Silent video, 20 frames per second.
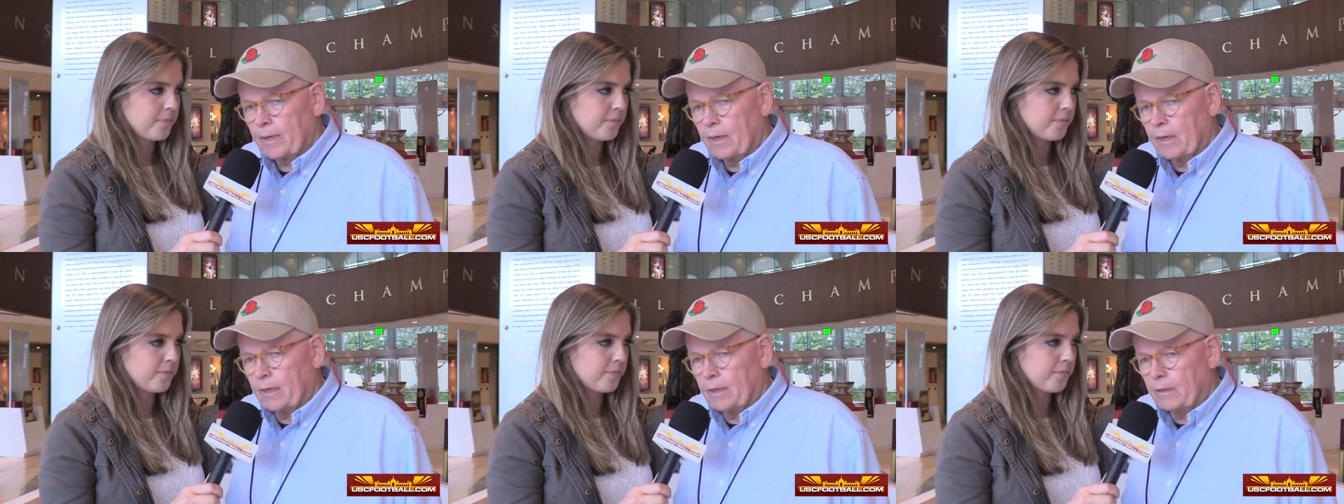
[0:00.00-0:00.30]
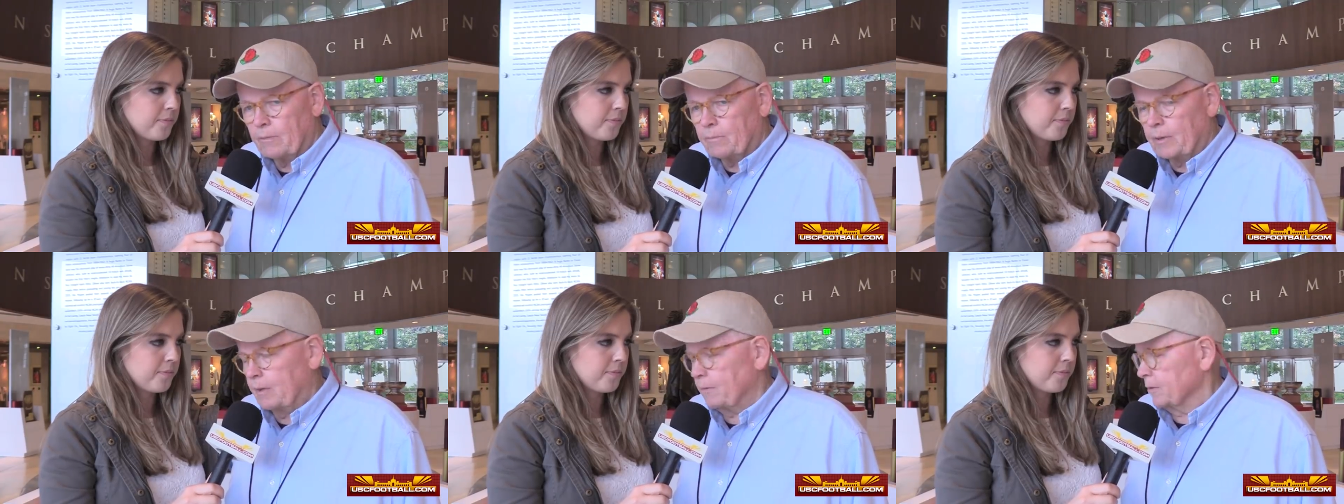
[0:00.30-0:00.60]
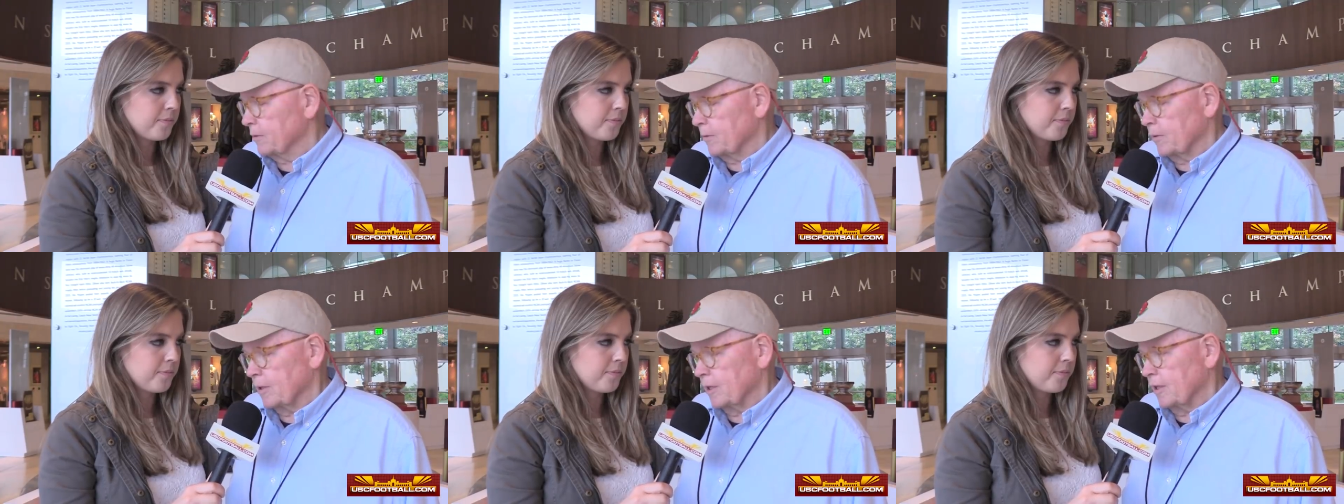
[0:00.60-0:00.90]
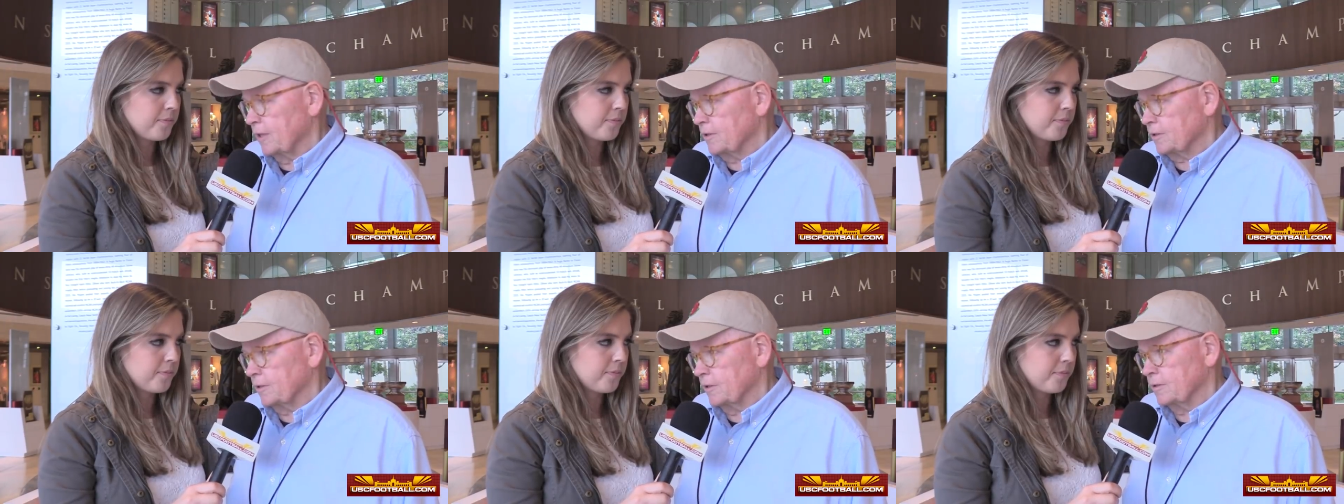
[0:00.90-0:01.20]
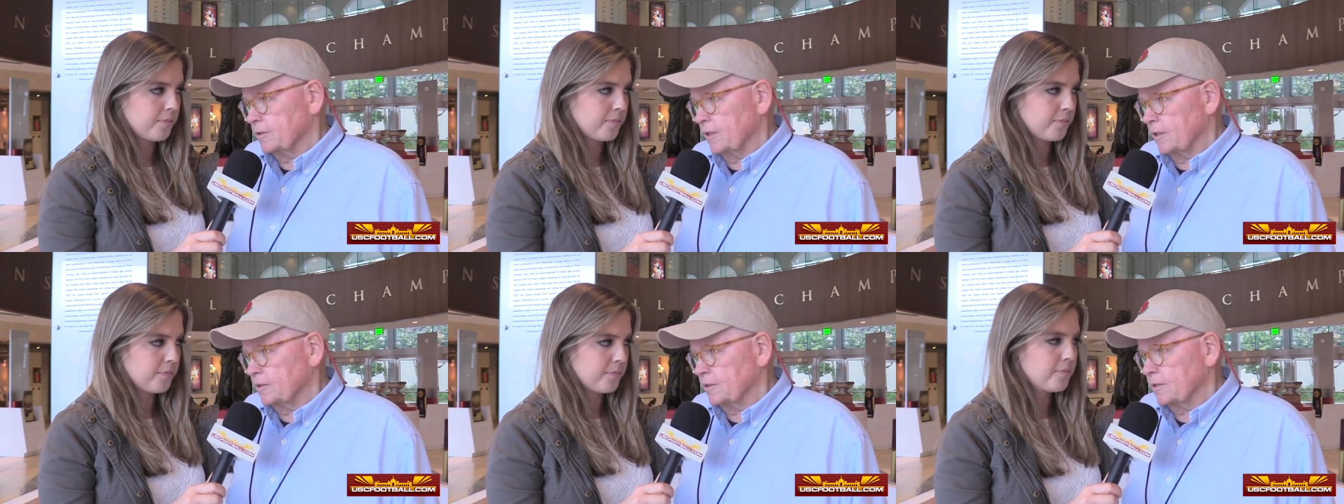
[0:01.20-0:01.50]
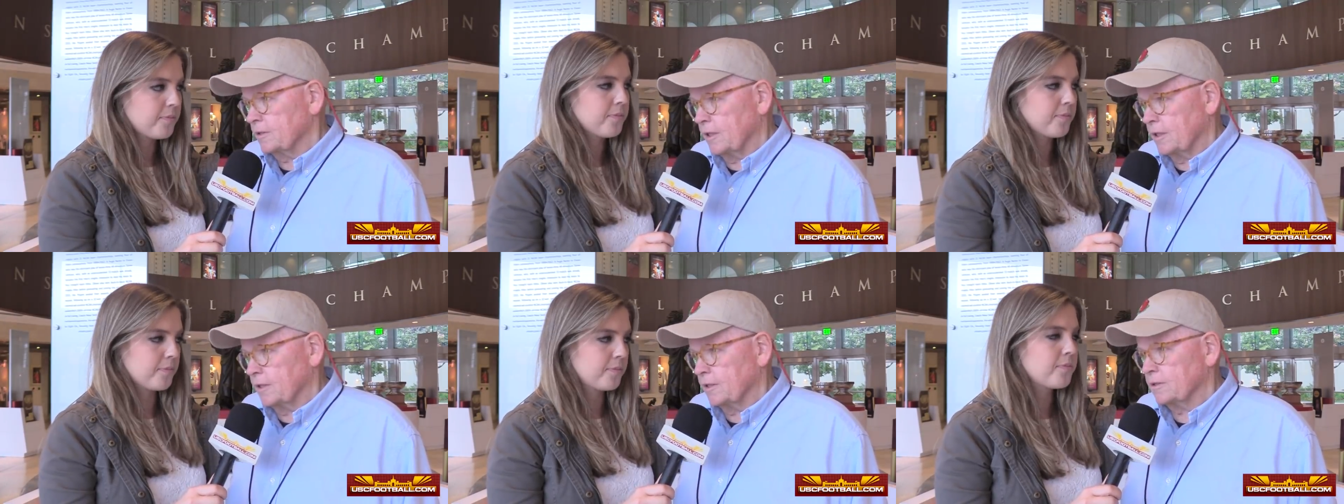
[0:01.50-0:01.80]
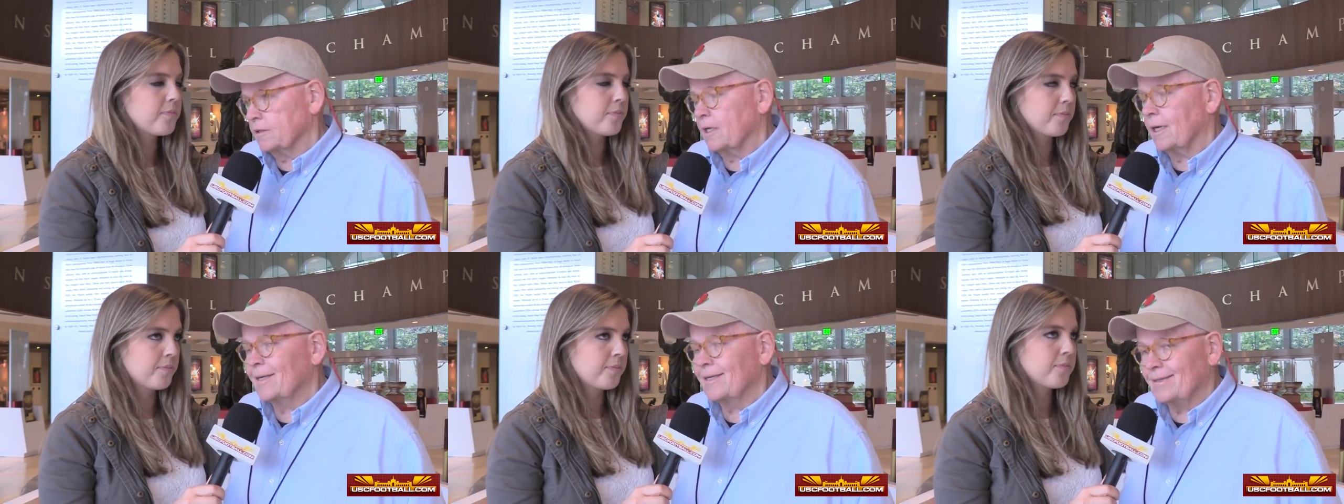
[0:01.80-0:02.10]
Speaker 1: uh, public relations
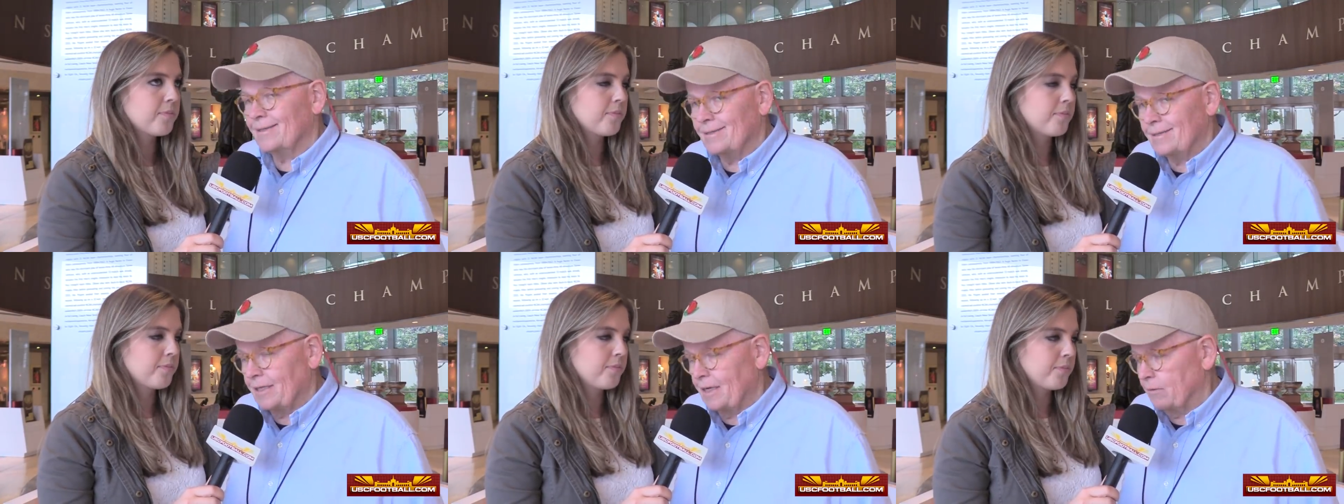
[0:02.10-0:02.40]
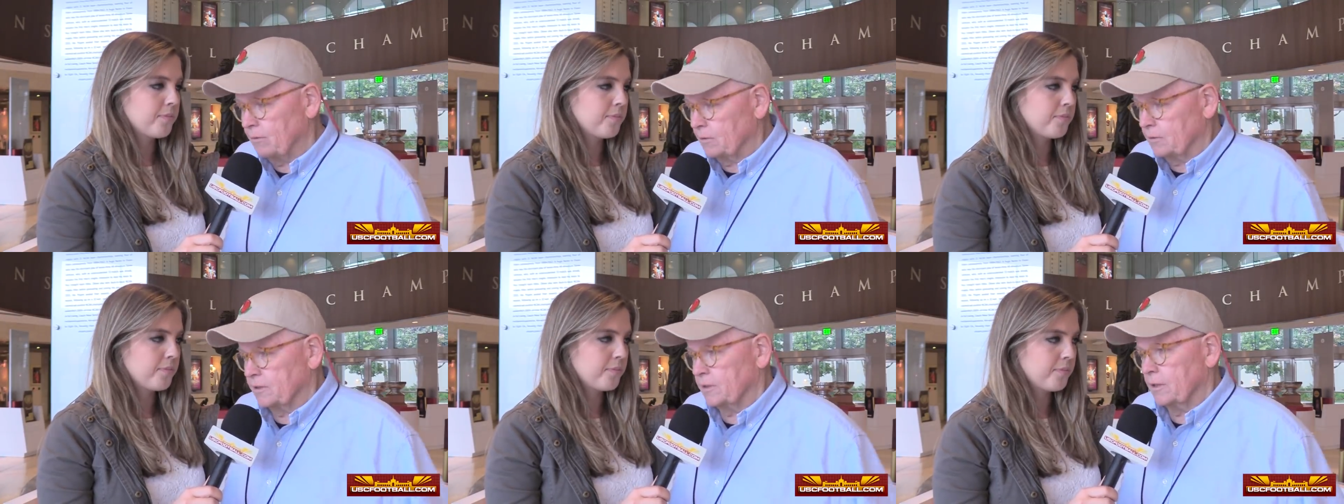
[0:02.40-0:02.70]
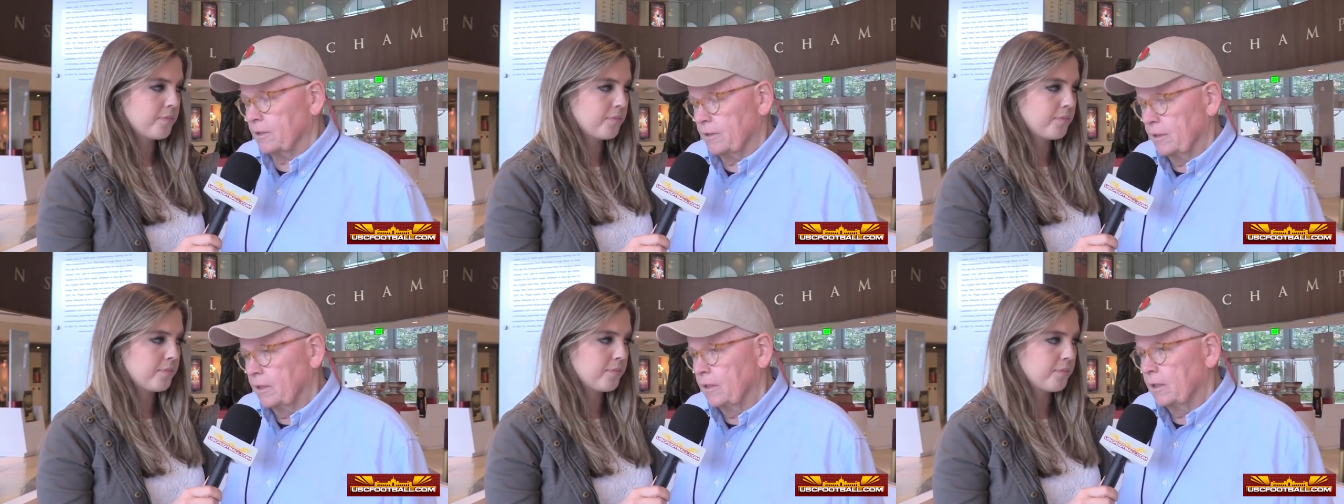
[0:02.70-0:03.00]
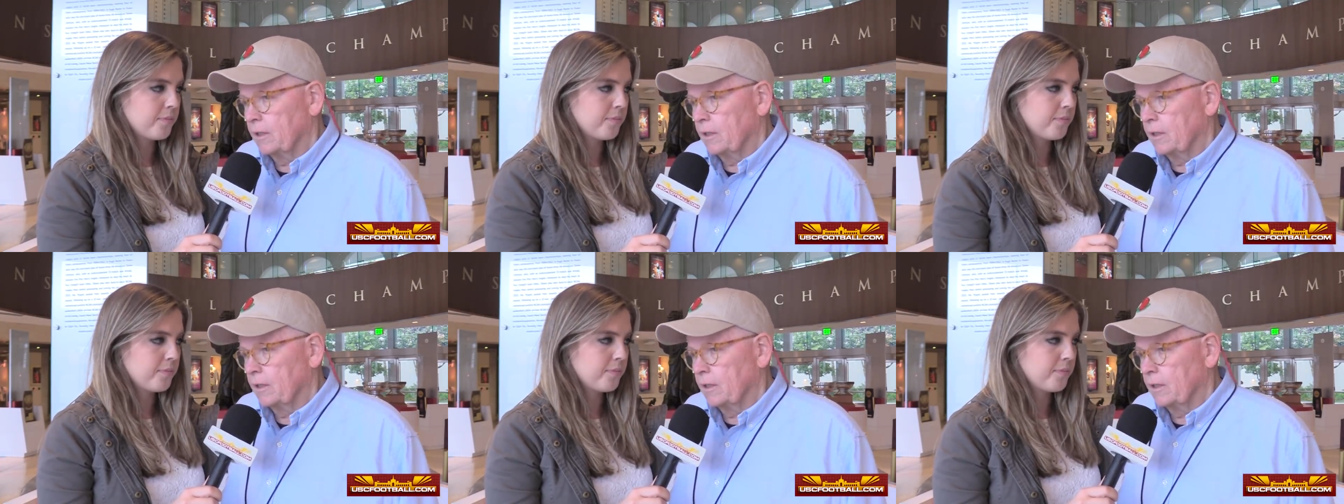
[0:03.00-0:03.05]
instincts. I thought that was a,